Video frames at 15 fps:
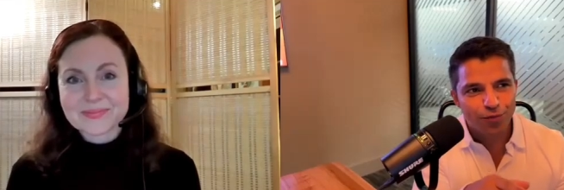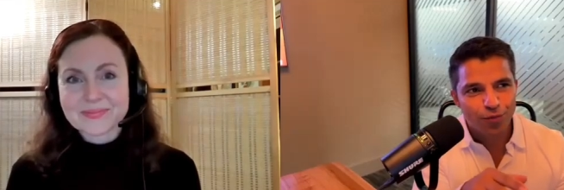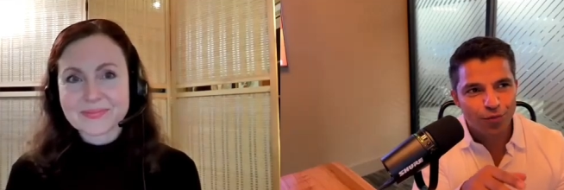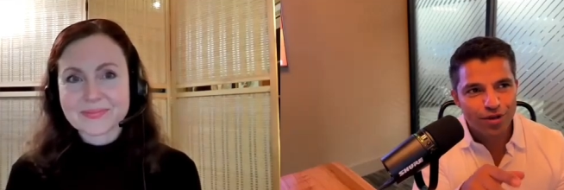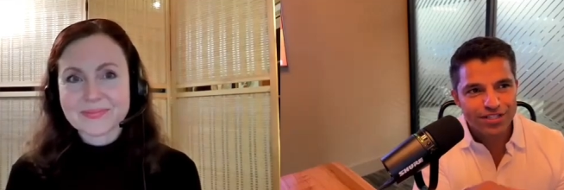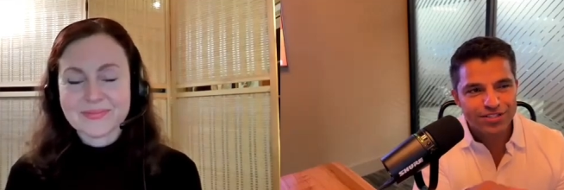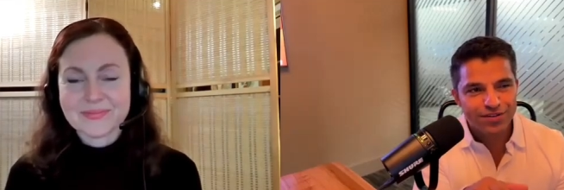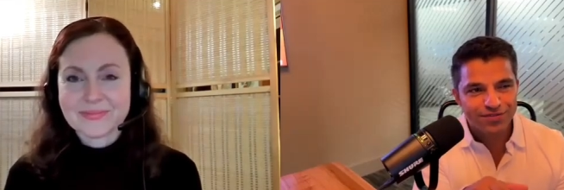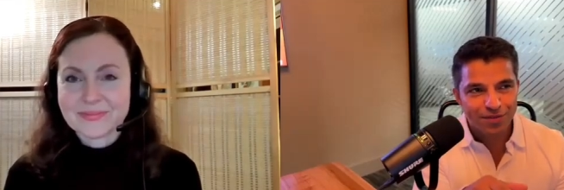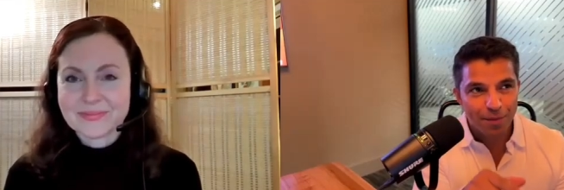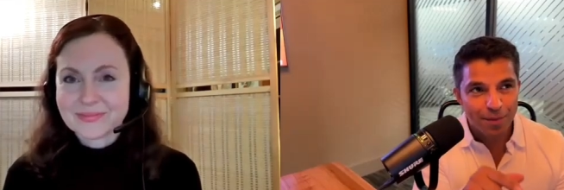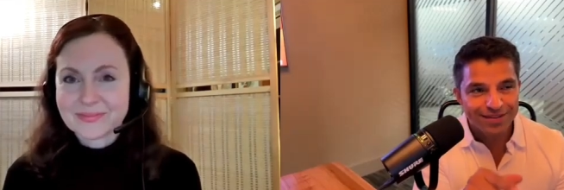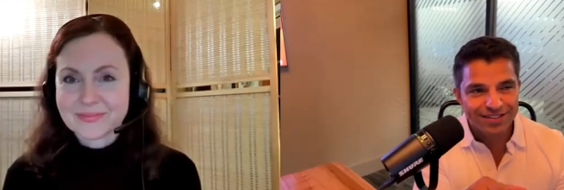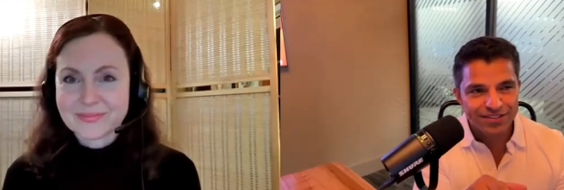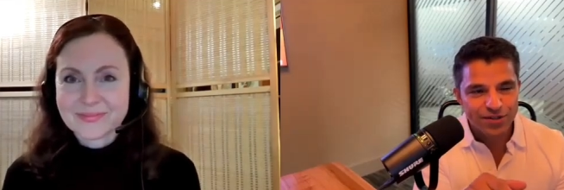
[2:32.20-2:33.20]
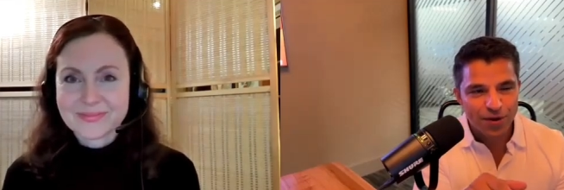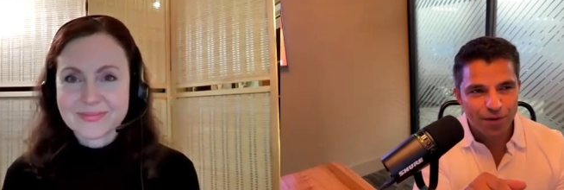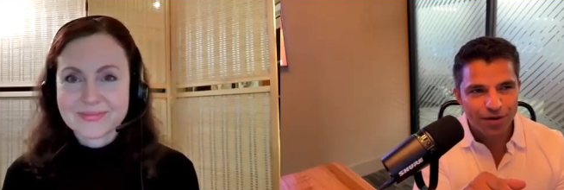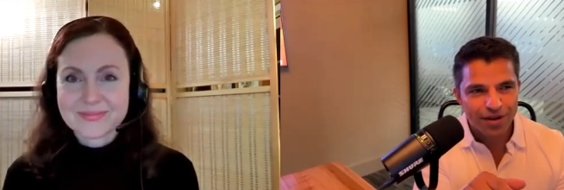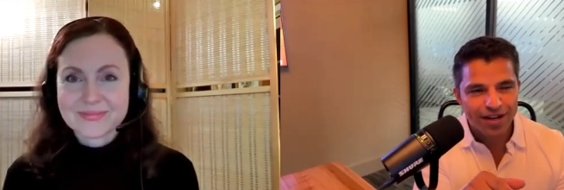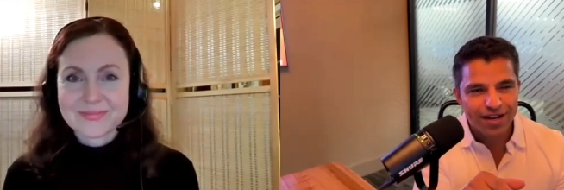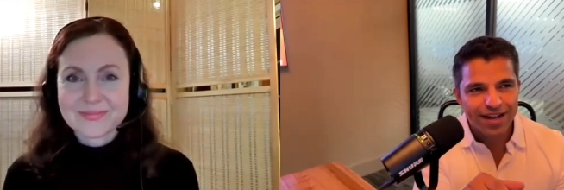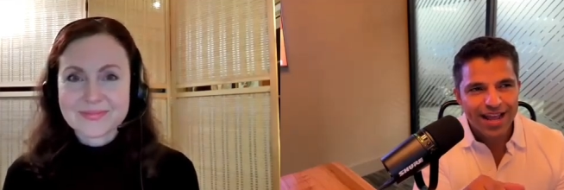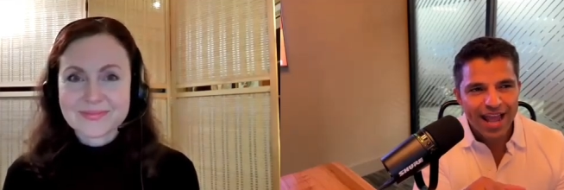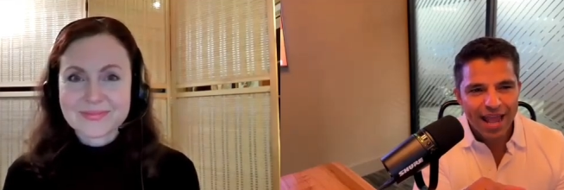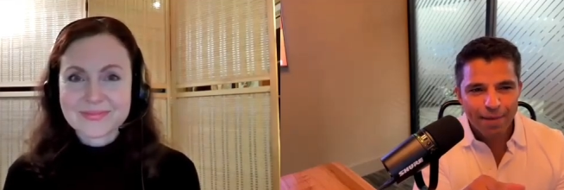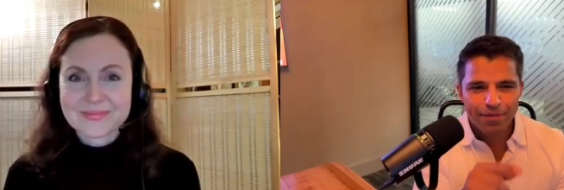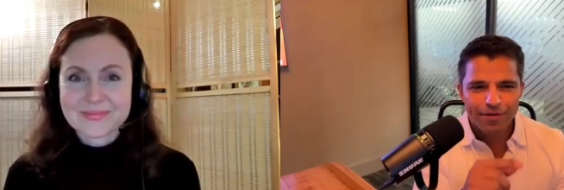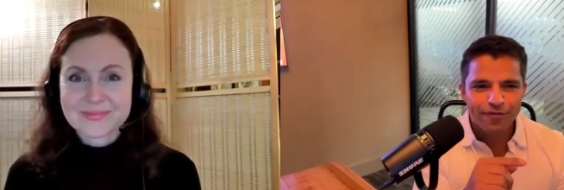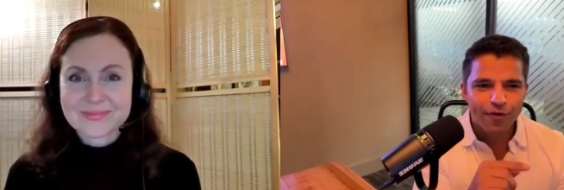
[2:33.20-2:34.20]
Speaker 1: the weeds of the melatonin.
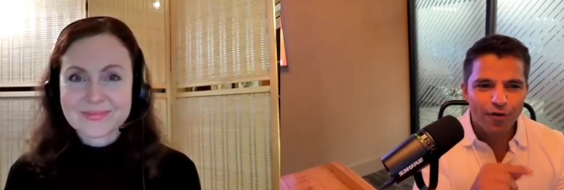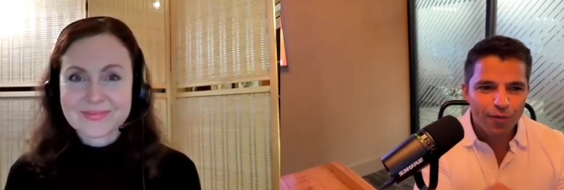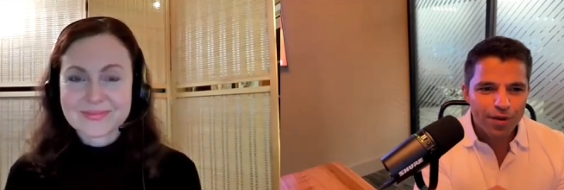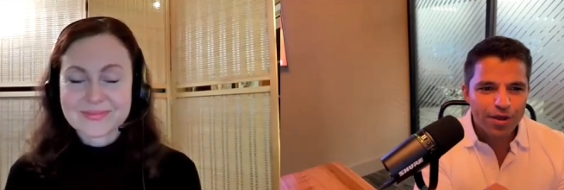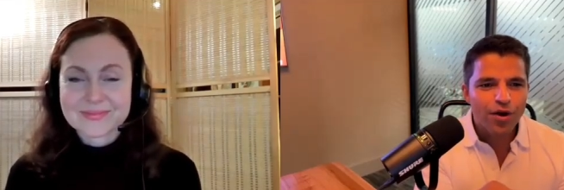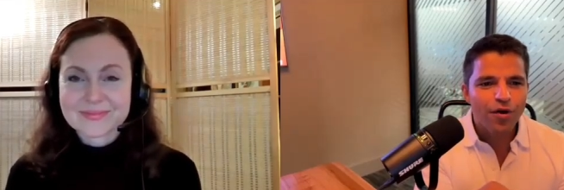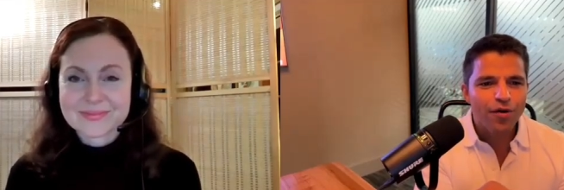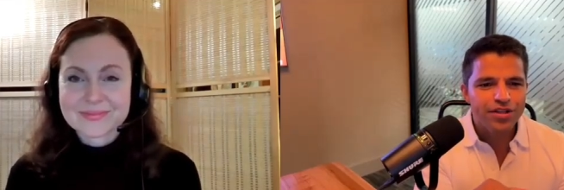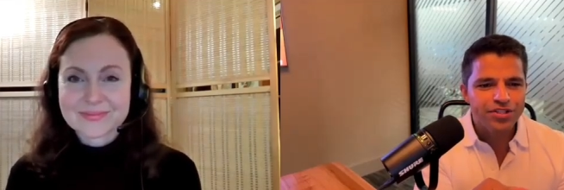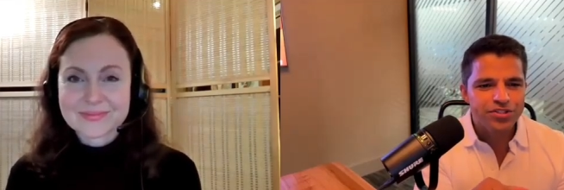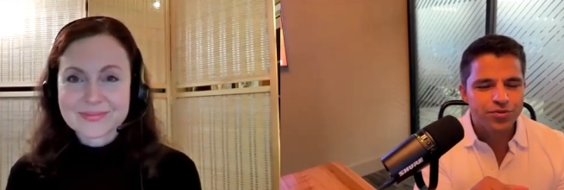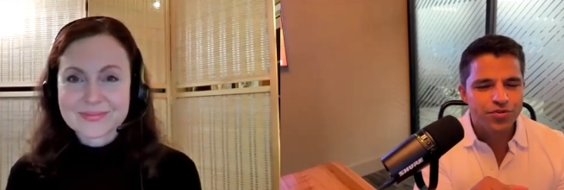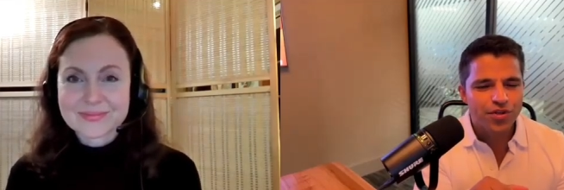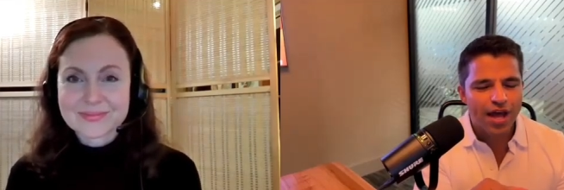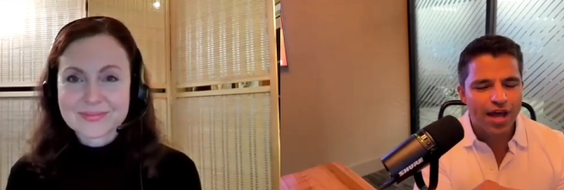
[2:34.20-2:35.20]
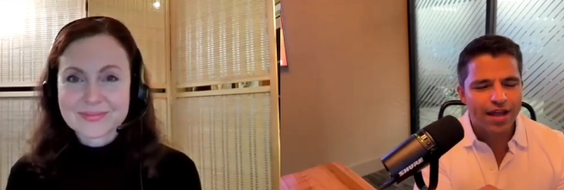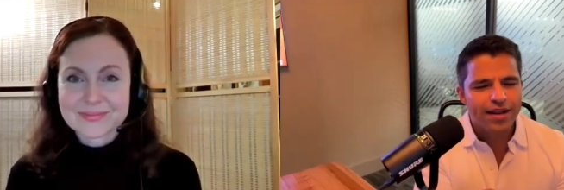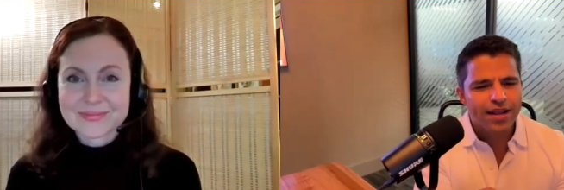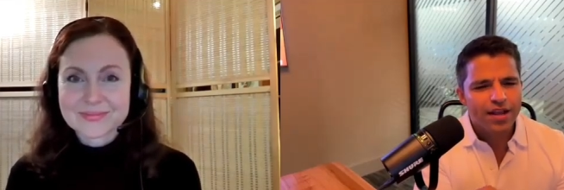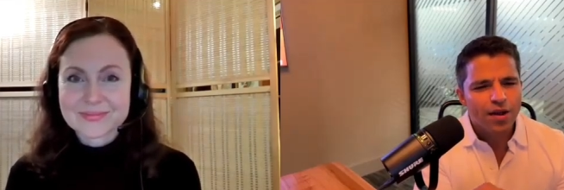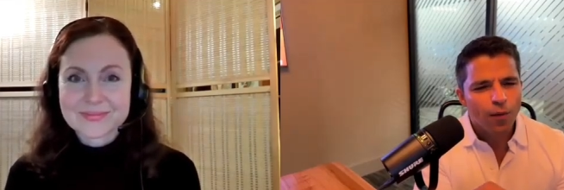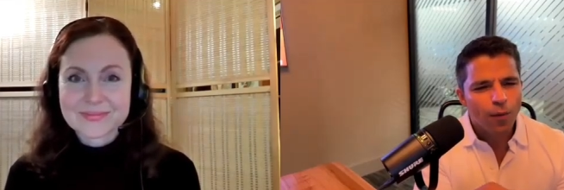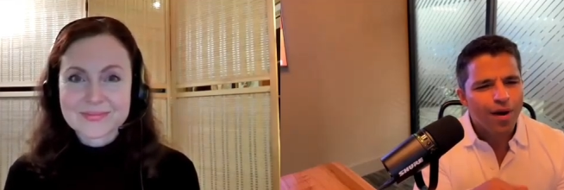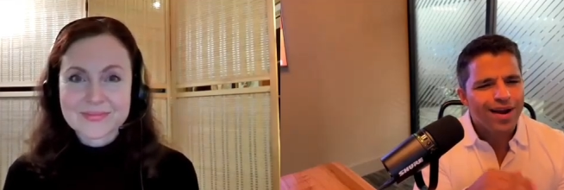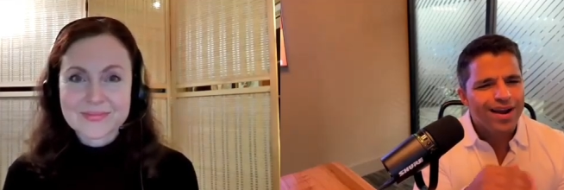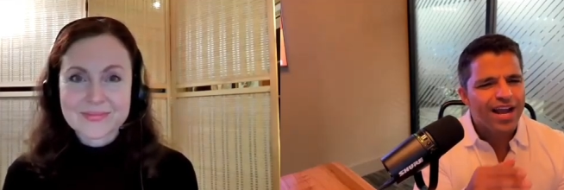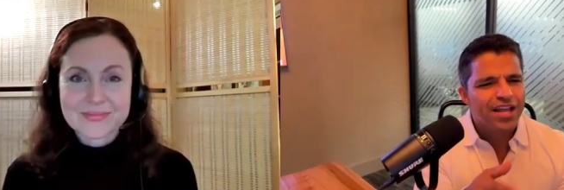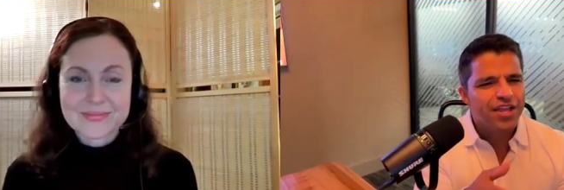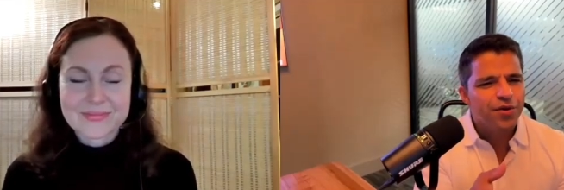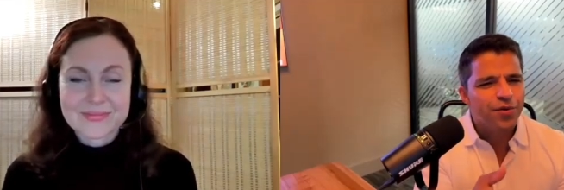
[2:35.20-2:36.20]
And before we go into that,
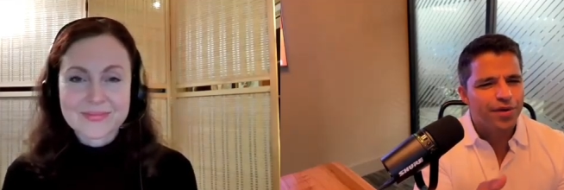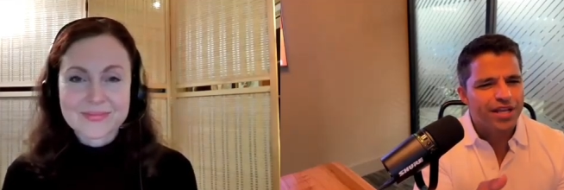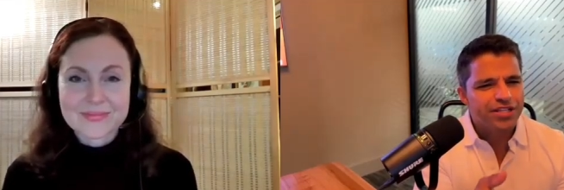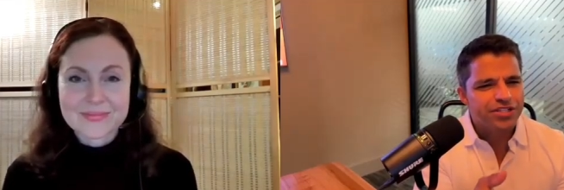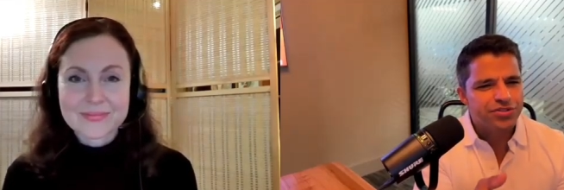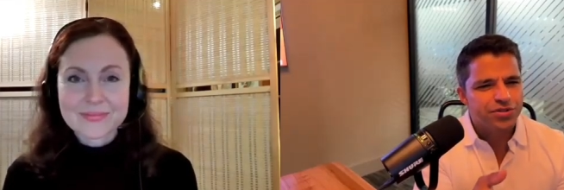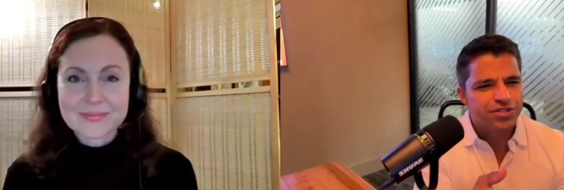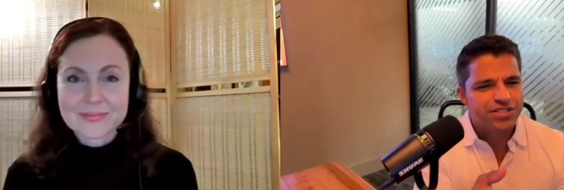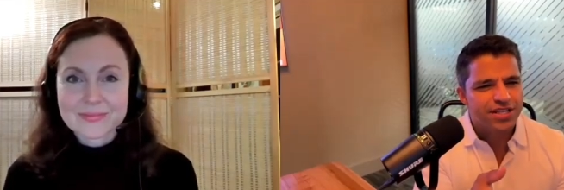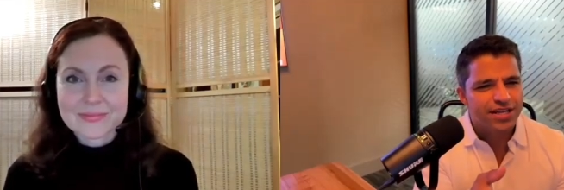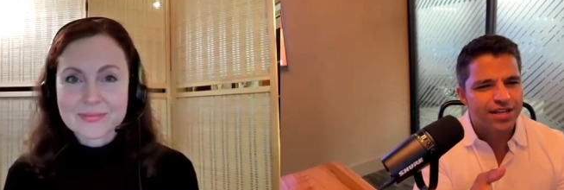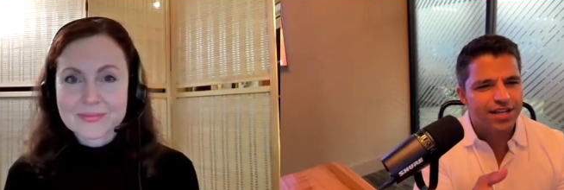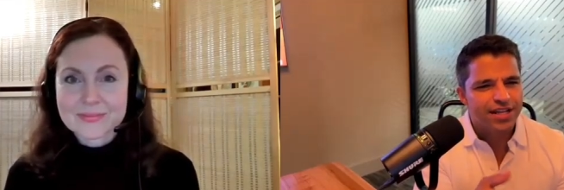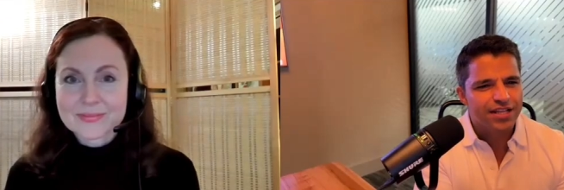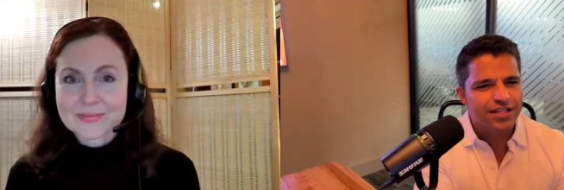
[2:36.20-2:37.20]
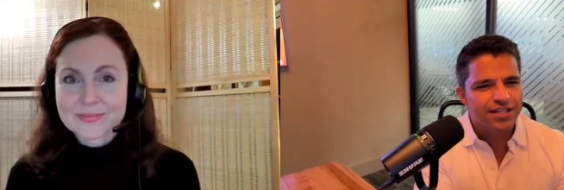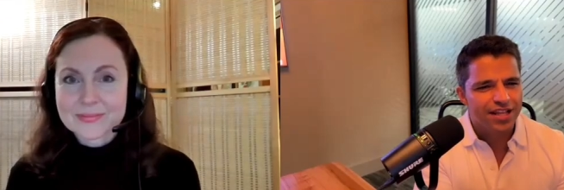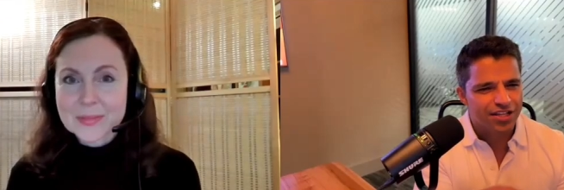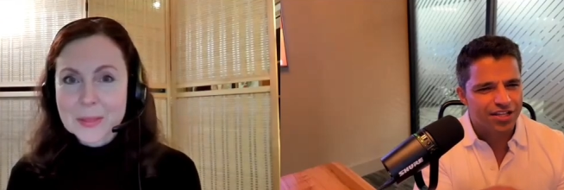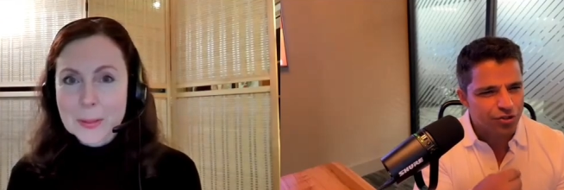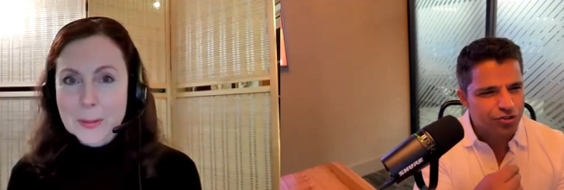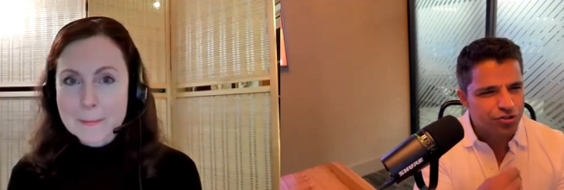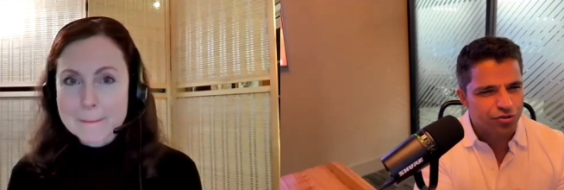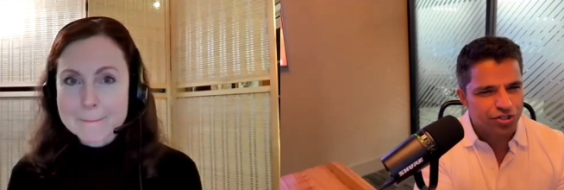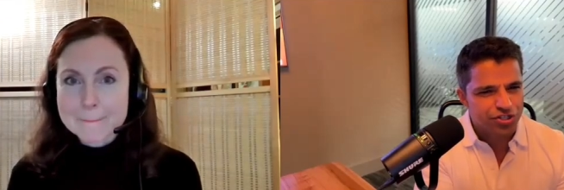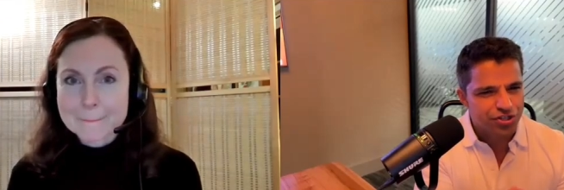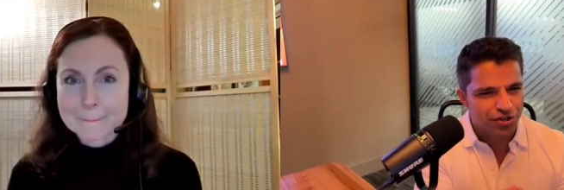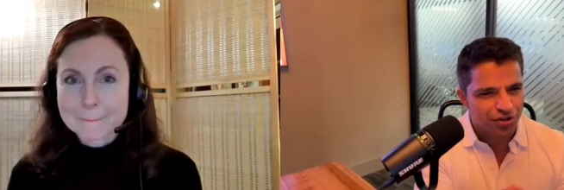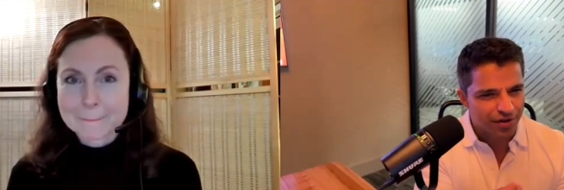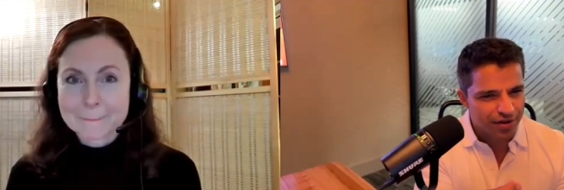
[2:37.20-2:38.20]
what got you interested in like
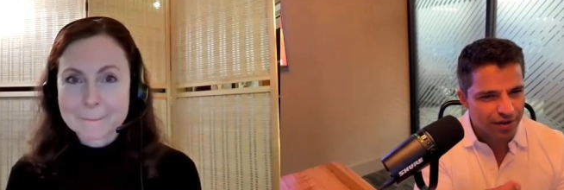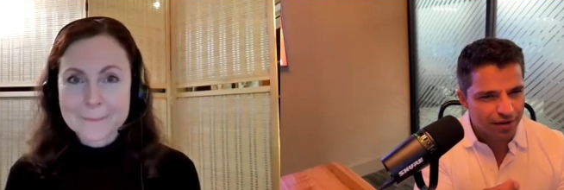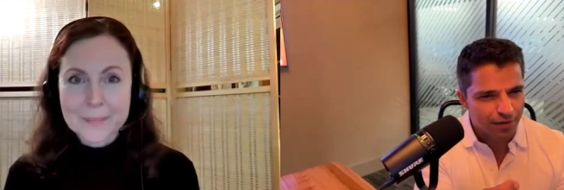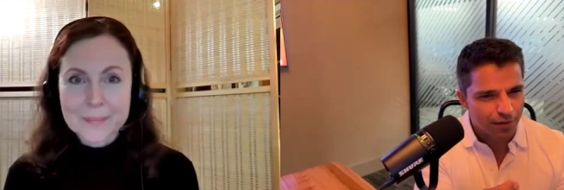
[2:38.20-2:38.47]
nutrition?